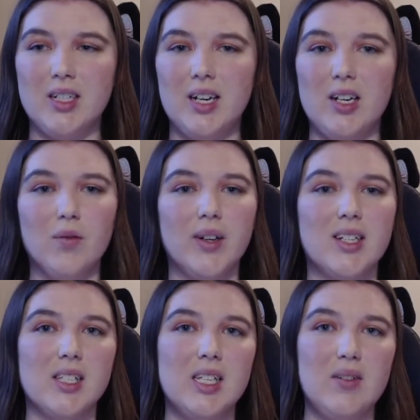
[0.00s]
And don't forget
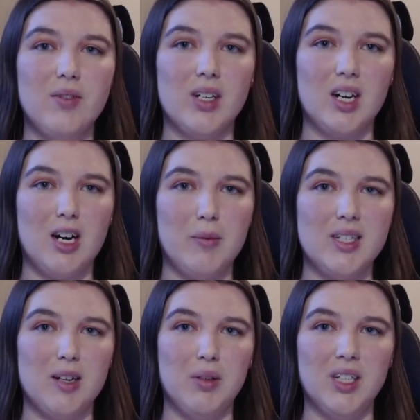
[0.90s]
to leave a comment
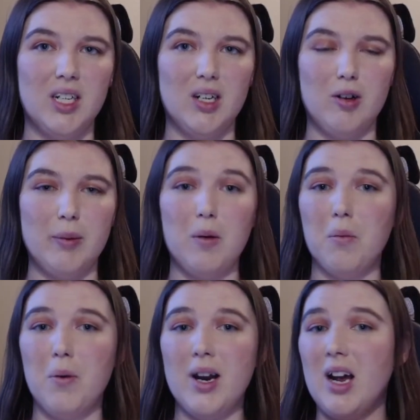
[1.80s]
down below about
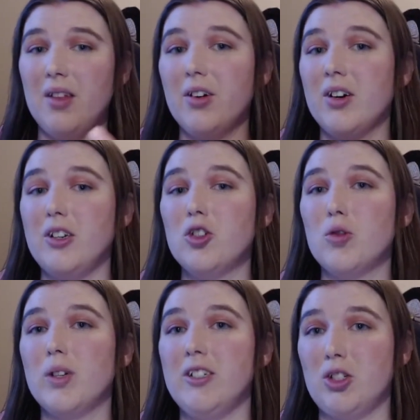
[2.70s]
what other
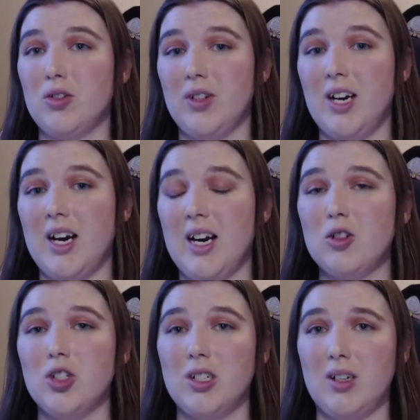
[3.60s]
unusual history I
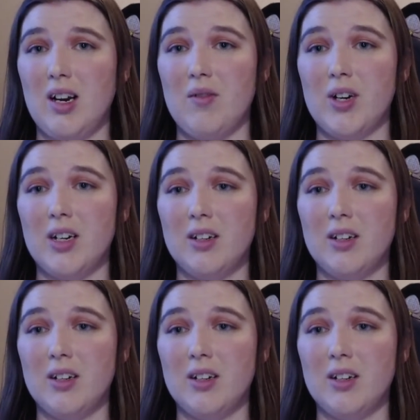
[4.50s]
should cover.